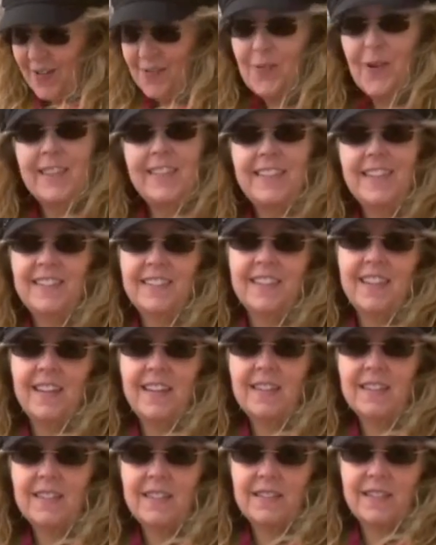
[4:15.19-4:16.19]
what this
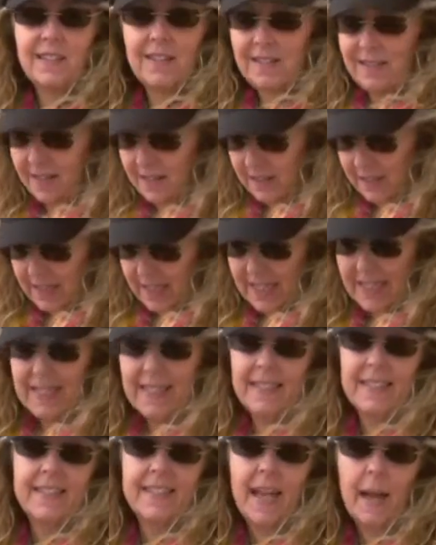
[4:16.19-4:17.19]
is is it's a
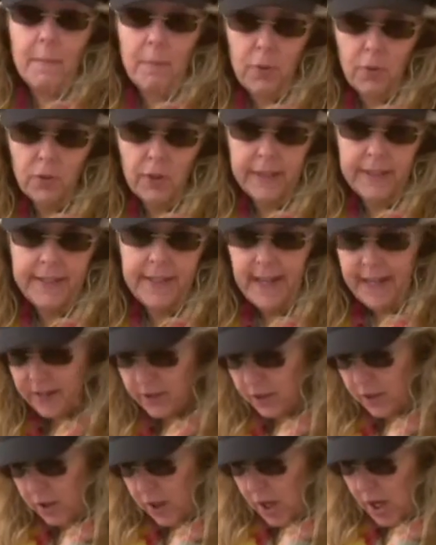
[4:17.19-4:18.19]
sample
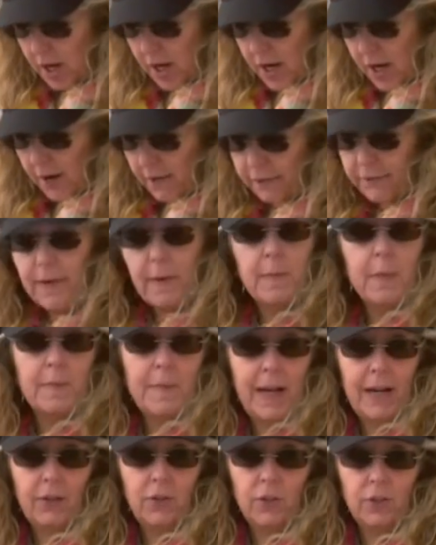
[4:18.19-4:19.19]
container from a
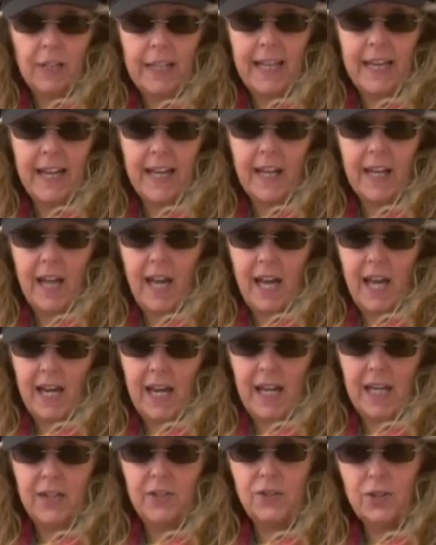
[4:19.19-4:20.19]
medical clinic and
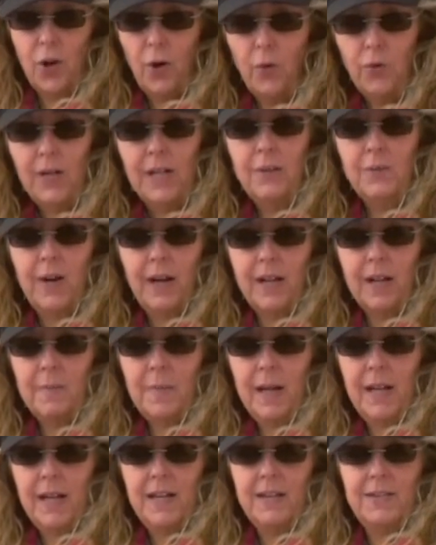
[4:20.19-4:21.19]
I totally
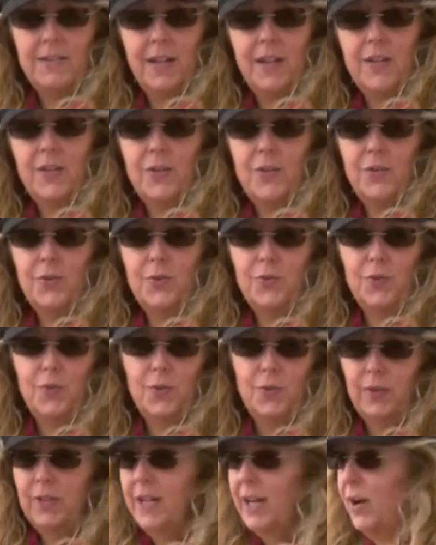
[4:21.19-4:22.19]
recommend that you
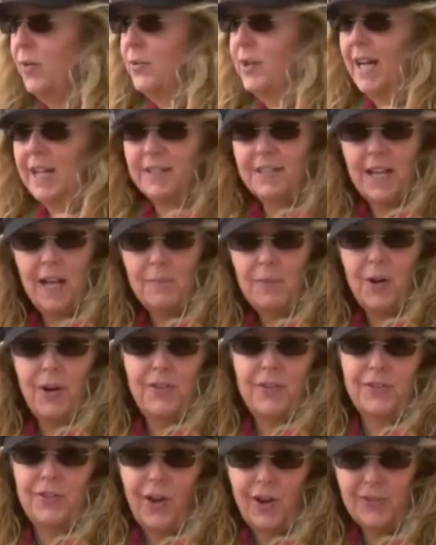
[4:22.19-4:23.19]
you know next time you're
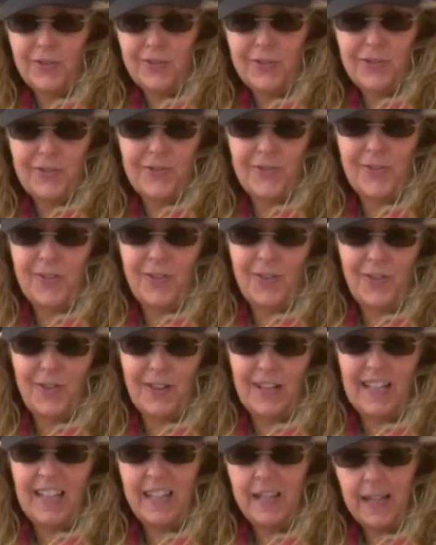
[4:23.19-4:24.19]
at the doctor's or you go to
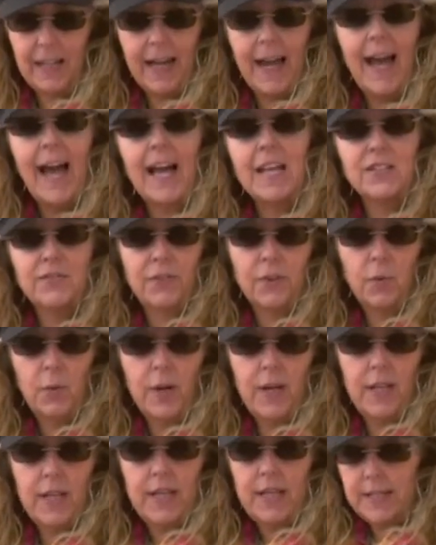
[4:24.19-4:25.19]
the clinic ask for
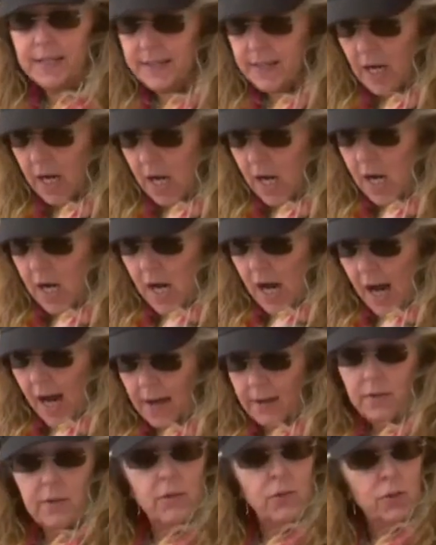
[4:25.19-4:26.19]
one of these
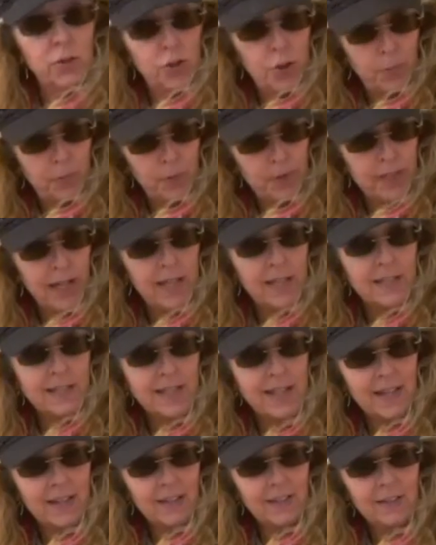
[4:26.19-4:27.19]
super tight
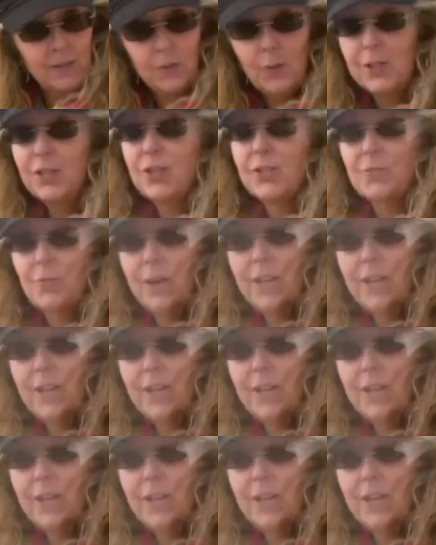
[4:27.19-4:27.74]
seal which is